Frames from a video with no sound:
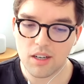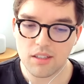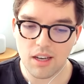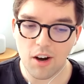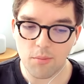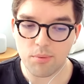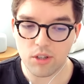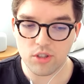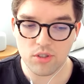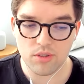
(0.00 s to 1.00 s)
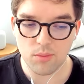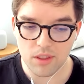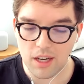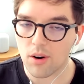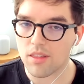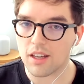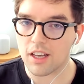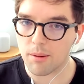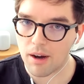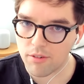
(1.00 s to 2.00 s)
help push what they were
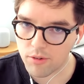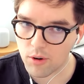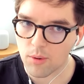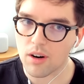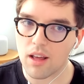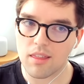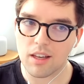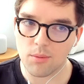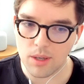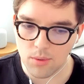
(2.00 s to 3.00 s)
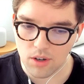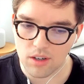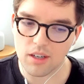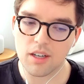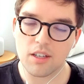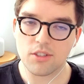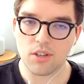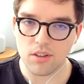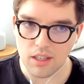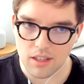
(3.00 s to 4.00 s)
thinking about forward, I think we were
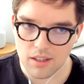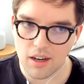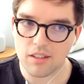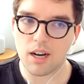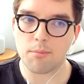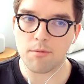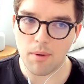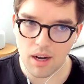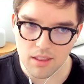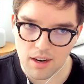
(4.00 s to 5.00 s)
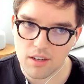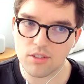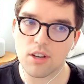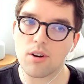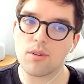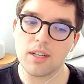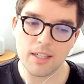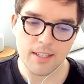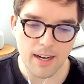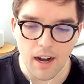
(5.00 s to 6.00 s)
certainly top of mind there. So
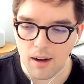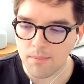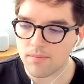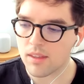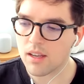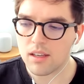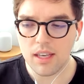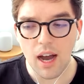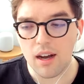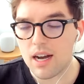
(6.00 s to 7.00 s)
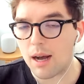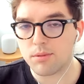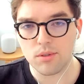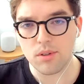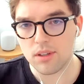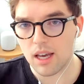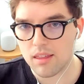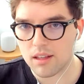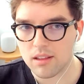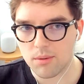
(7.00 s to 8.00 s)
yeah, absolutely. I
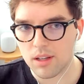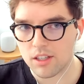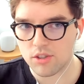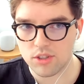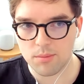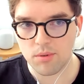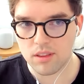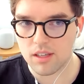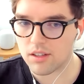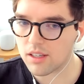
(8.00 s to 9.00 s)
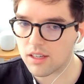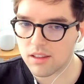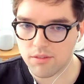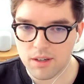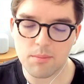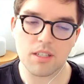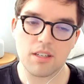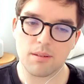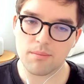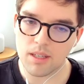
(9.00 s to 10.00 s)
think the relationship with Dylan and the Figma
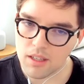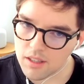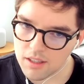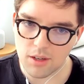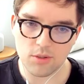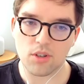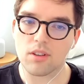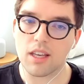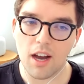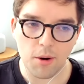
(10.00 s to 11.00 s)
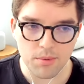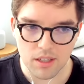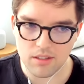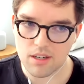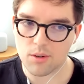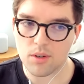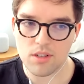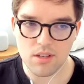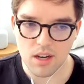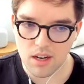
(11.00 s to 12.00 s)
team, certainly helped, as there
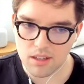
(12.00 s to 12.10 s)
was a